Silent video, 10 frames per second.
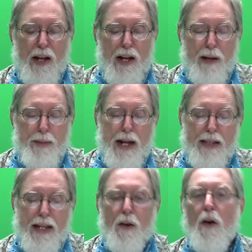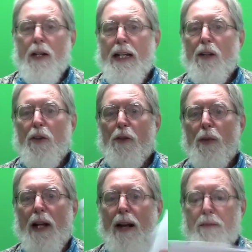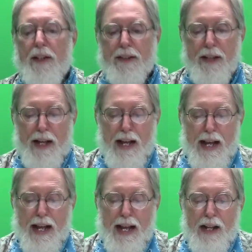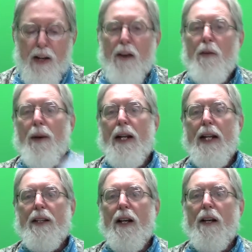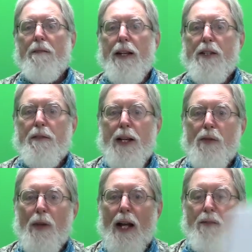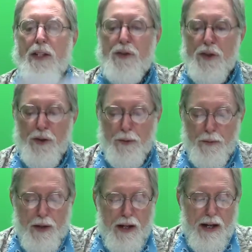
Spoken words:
But I think all e-learners will have this, and everybody at face-to-face will have these too.